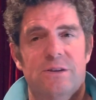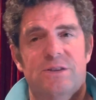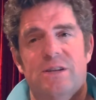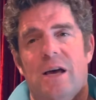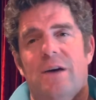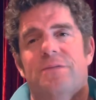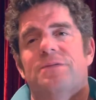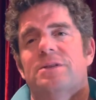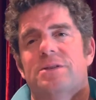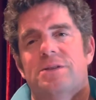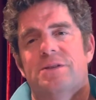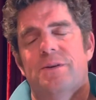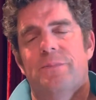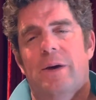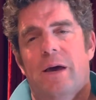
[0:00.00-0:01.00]

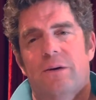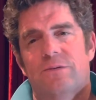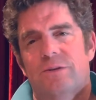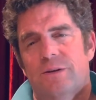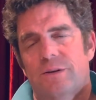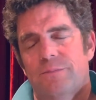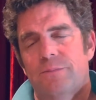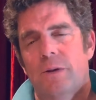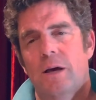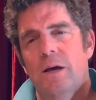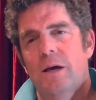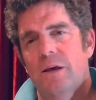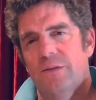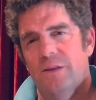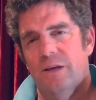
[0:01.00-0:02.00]
toughness about him
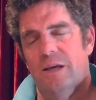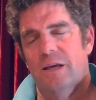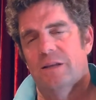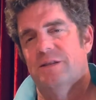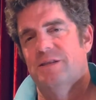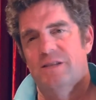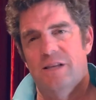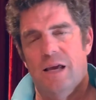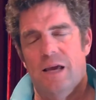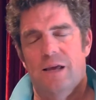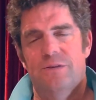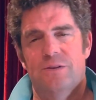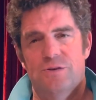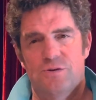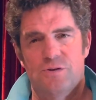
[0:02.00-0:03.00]
that can
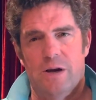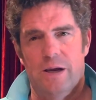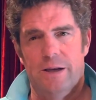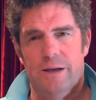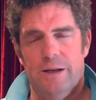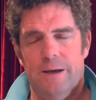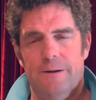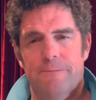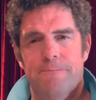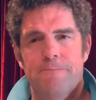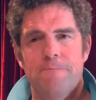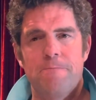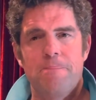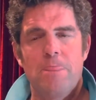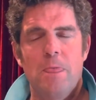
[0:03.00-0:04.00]
stand the training.
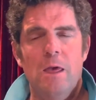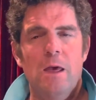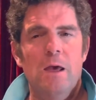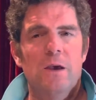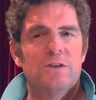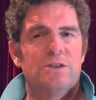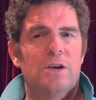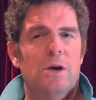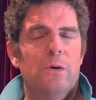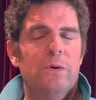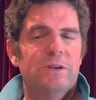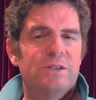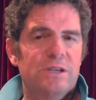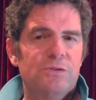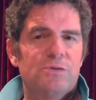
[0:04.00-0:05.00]
So
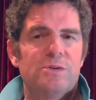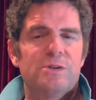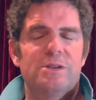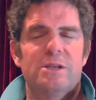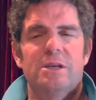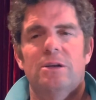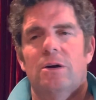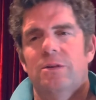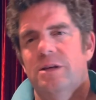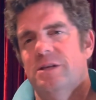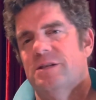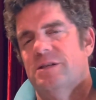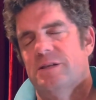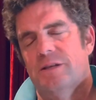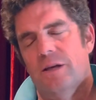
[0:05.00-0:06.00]
it's interesting on
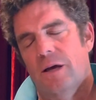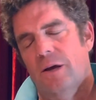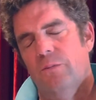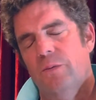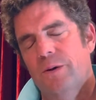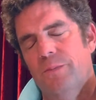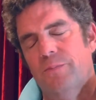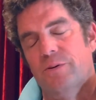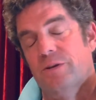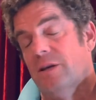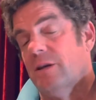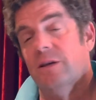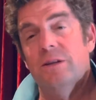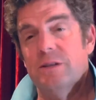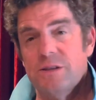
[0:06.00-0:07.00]
these, we
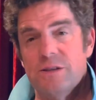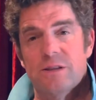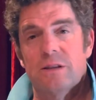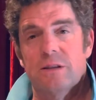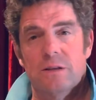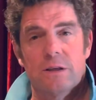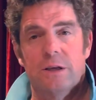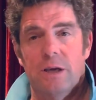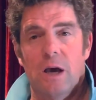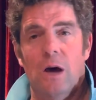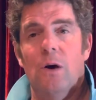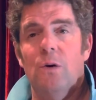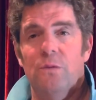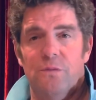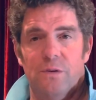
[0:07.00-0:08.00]
particularly just
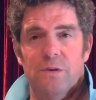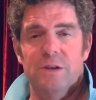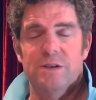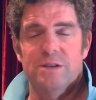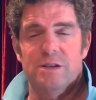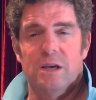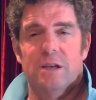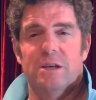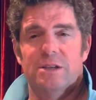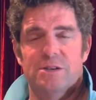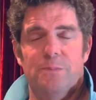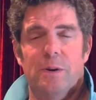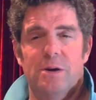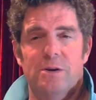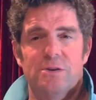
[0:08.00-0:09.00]
go for these
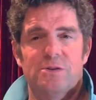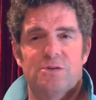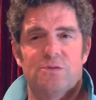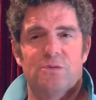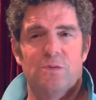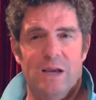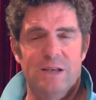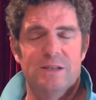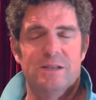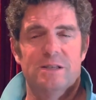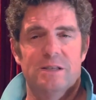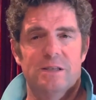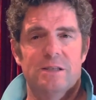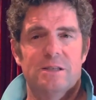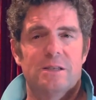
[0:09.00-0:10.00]
unexposed
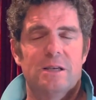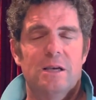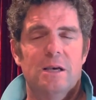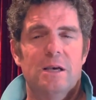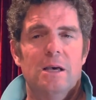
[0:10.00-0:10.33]
races